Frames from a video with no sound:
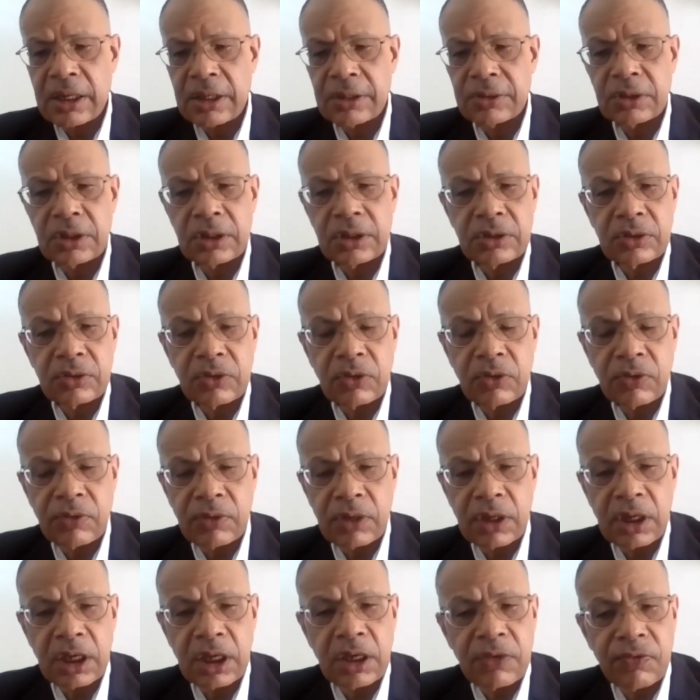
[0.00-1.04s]
There's no
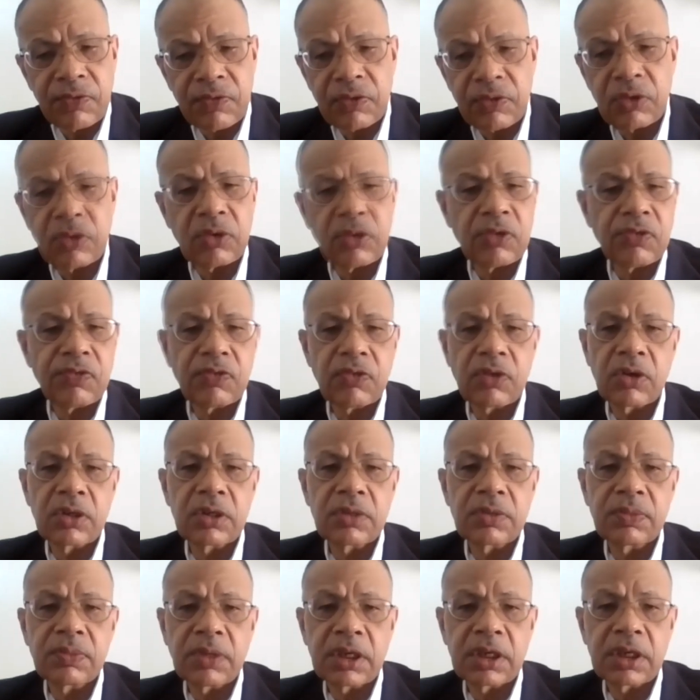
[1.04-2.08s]
inflow of
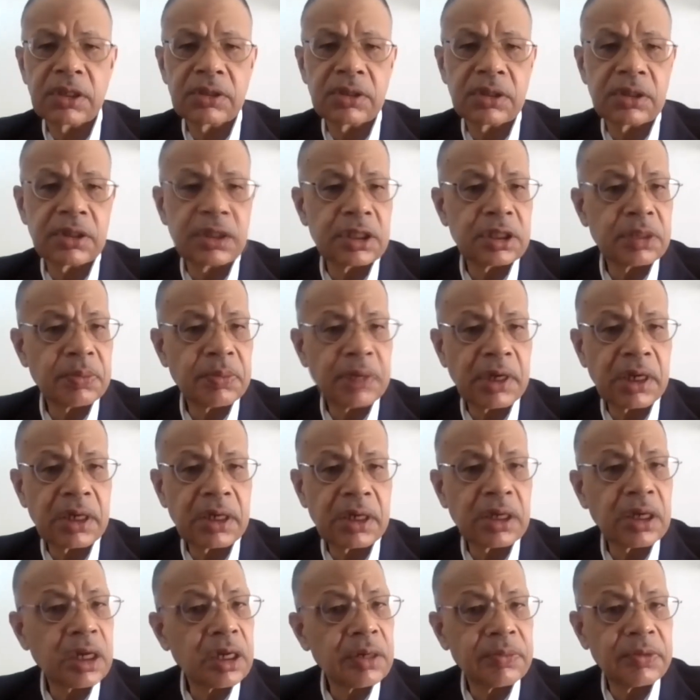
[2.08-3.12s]
foreign money. So despite
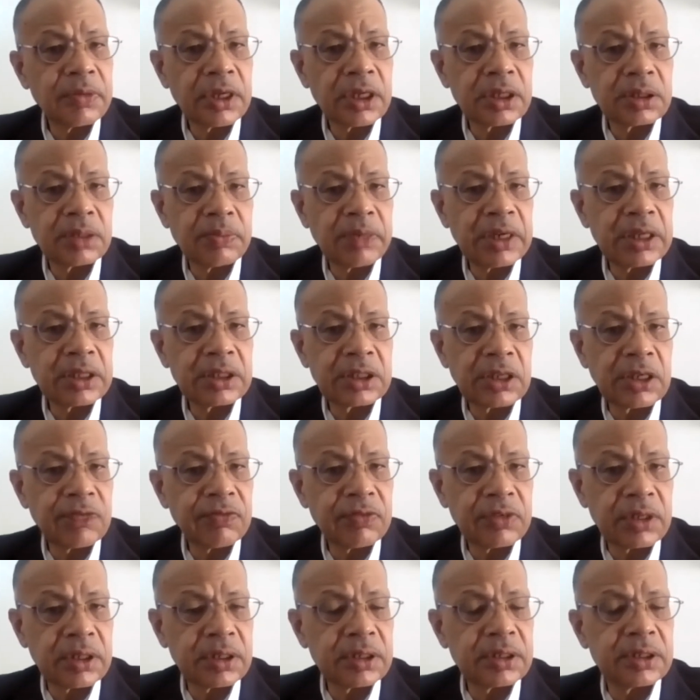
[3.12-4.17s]
RBI's best
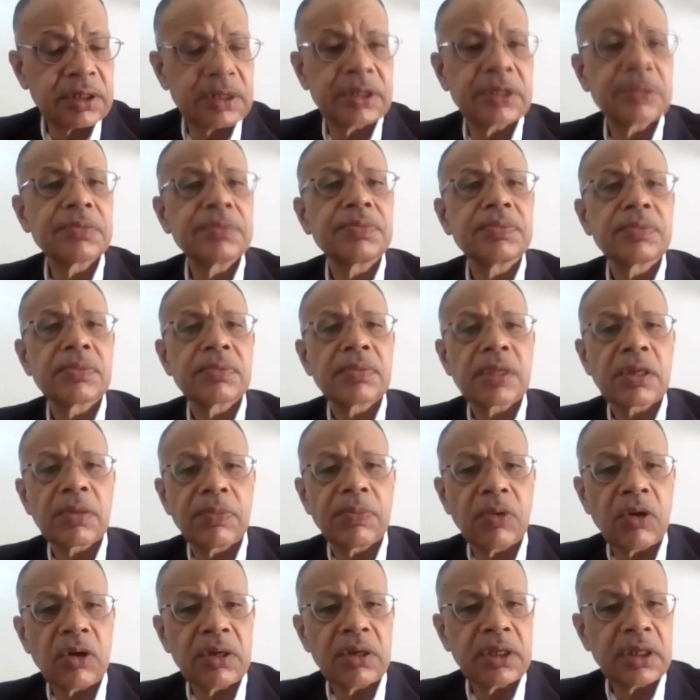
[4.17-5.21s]
efforts,
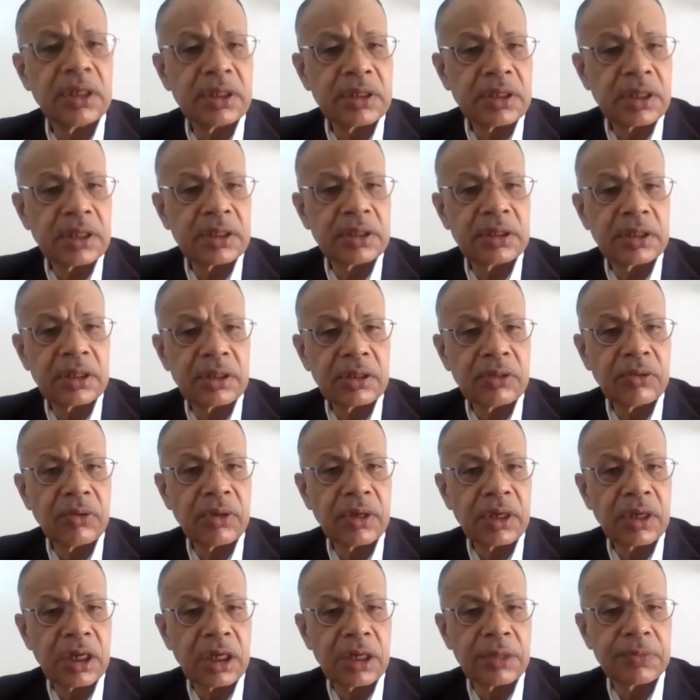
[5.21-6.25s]
bond yields are still
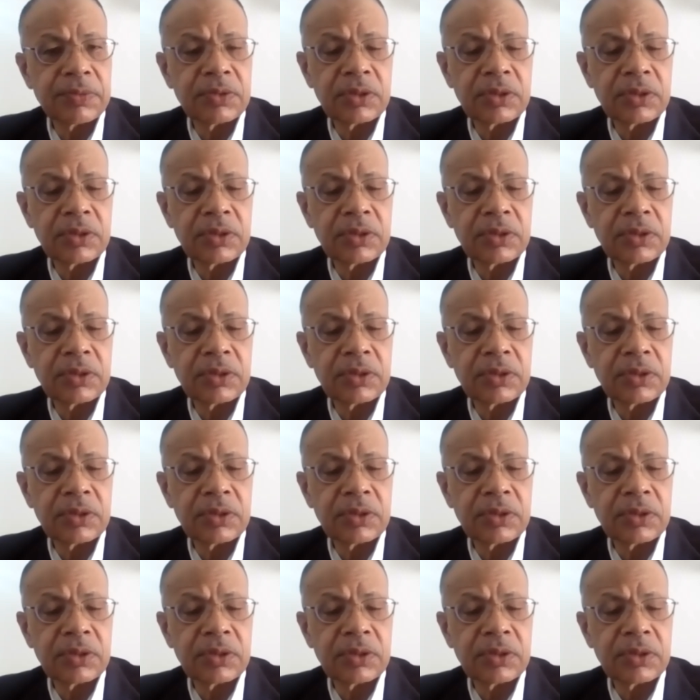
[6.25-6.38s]
going up.